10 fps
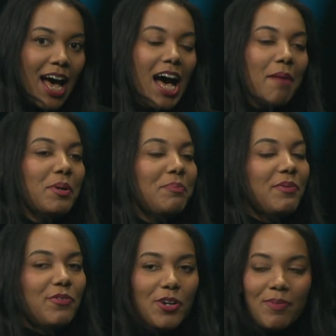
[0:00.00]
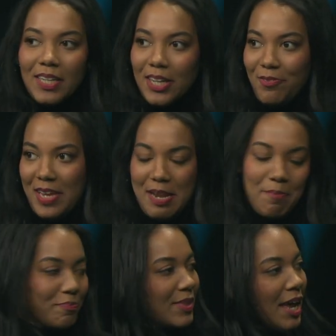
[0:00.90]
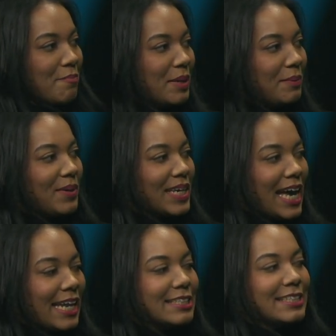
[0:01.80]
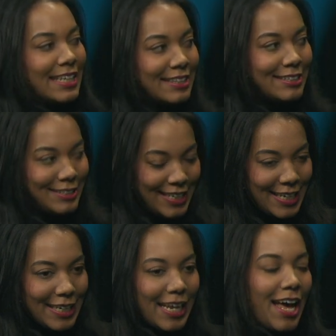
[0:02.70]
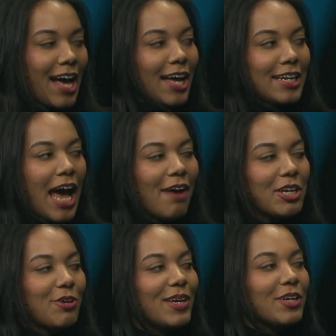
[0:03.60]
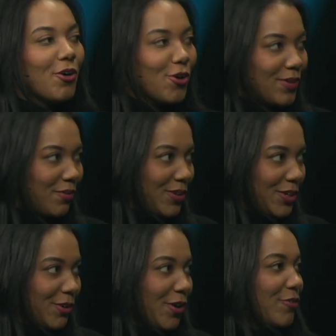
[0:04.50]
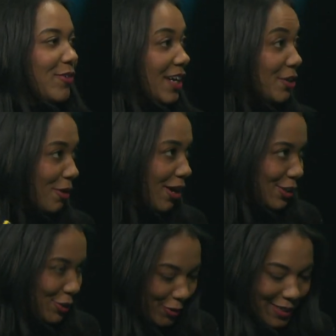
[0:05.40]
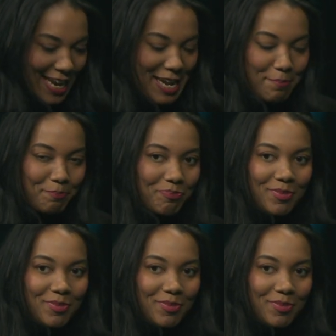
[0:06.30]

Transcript: Uh, but before we dive in, maybe we can set the scene and have a quick overview of where you are today.